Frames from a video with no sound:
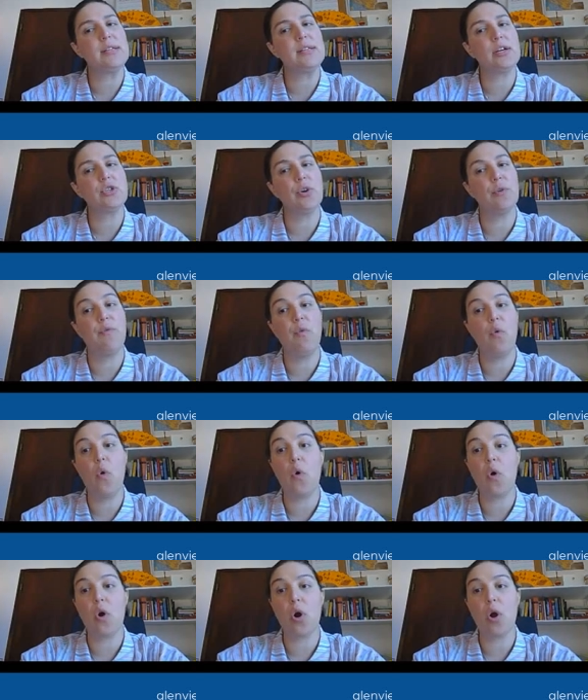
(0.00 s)
section
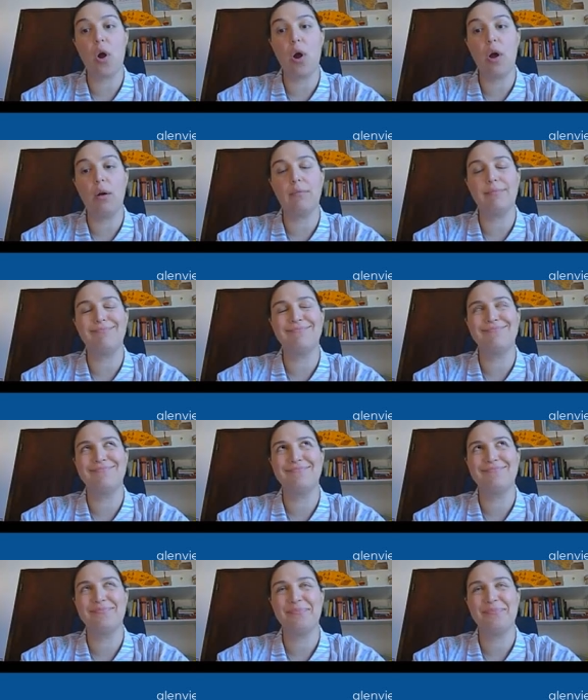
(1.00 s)
4,
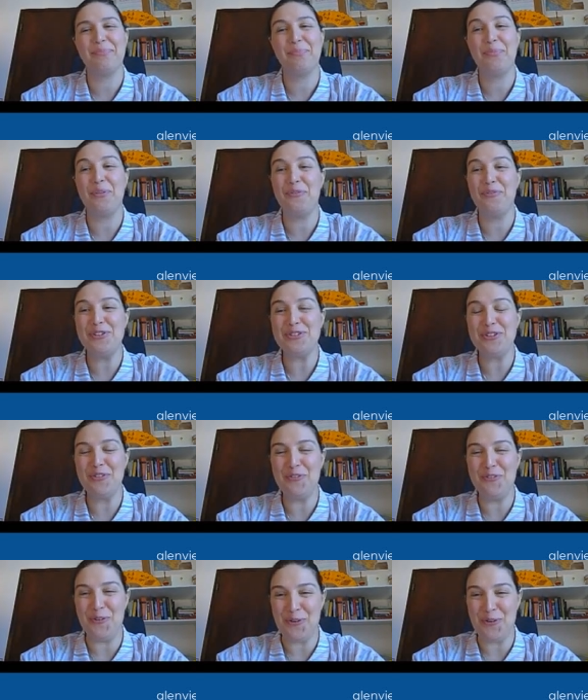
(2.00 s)

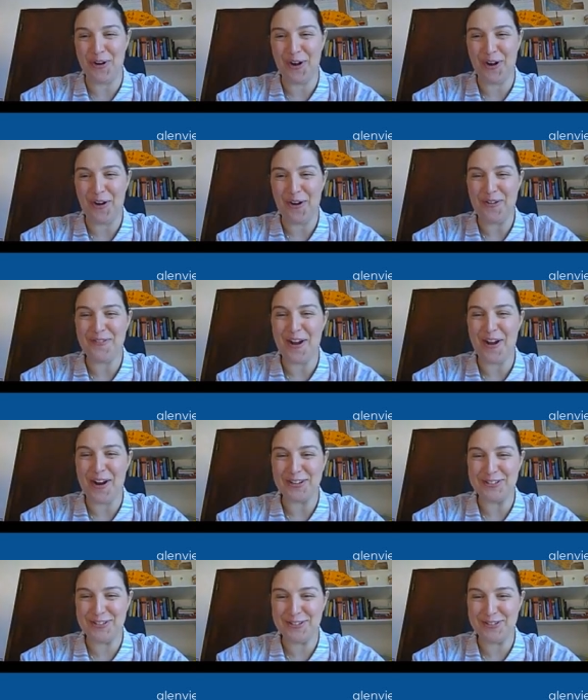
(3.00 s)
provision 4 of
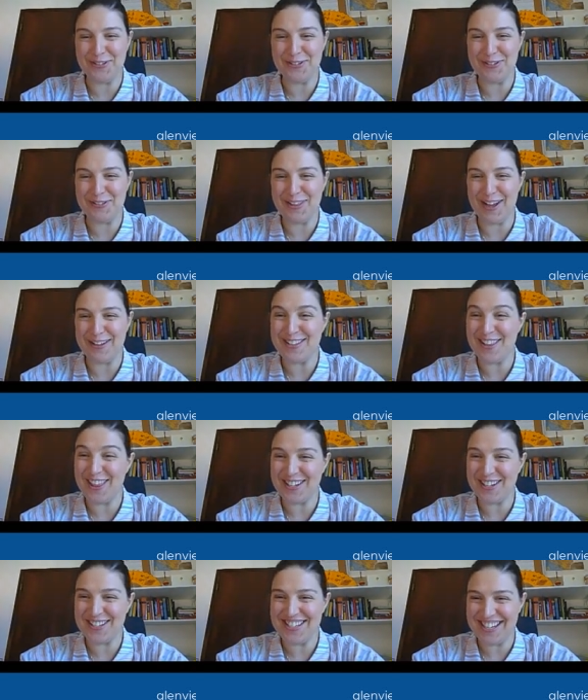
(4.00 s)
R2
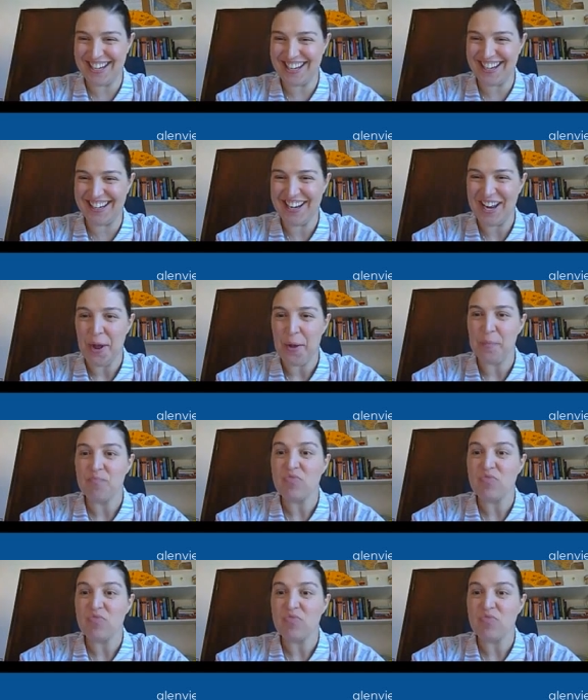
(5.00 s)
2013